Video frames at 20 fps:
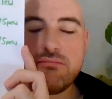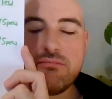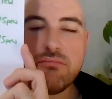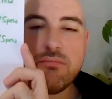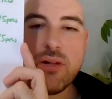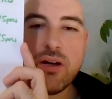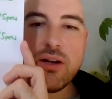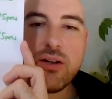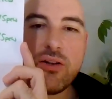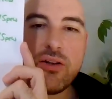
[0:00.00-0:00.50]

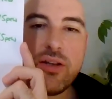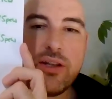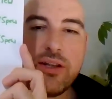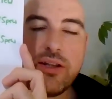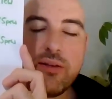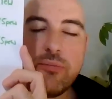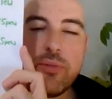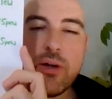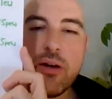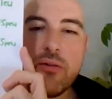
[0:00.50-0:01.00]

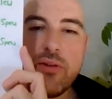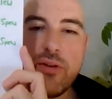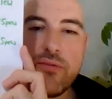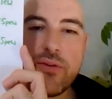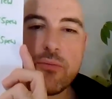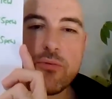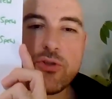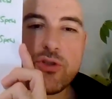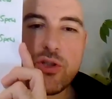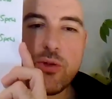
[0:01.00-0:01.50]
If
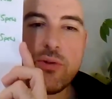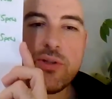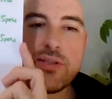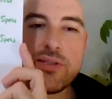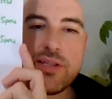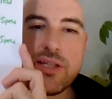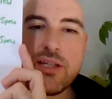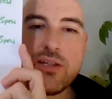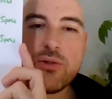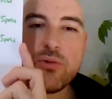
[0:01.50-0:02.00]
I was doing
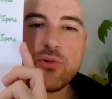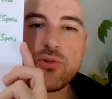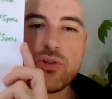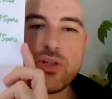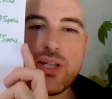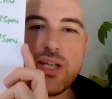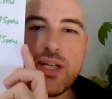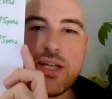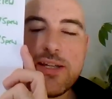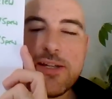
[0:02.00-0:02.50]
singles on
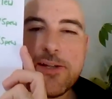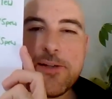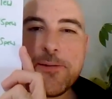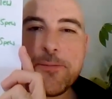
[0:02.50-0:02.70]
here,